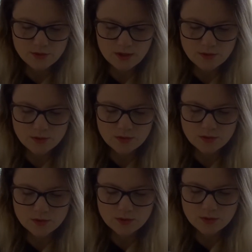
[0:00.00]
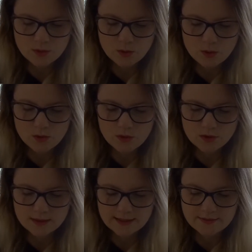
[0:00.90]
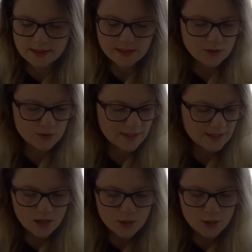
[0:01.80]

travel or live in Korea.